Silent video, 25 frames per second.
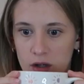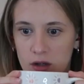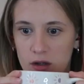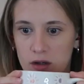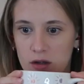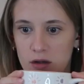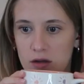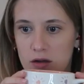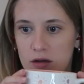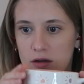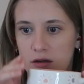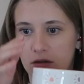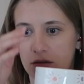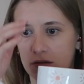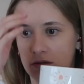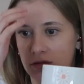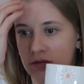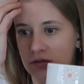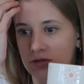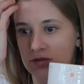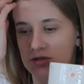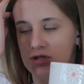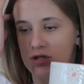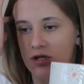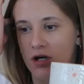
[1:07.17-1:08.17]

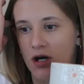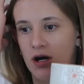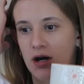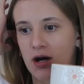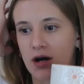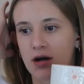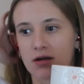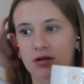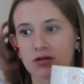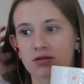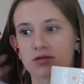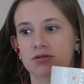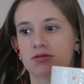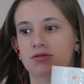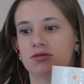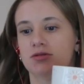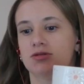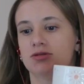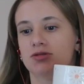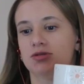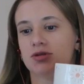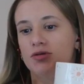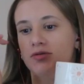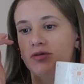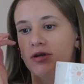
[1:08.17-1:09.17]
Chicago,
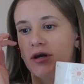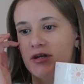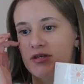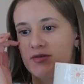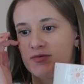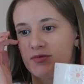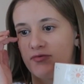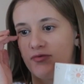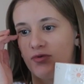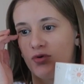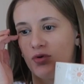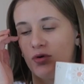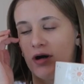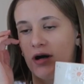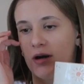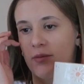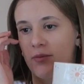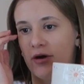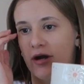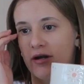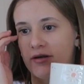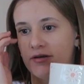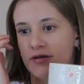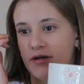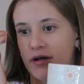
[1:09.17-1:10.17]
2 days before
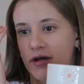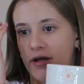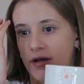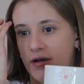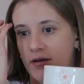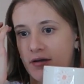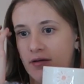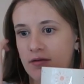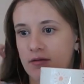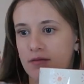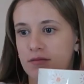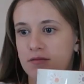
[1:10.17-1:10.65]
outbreak day.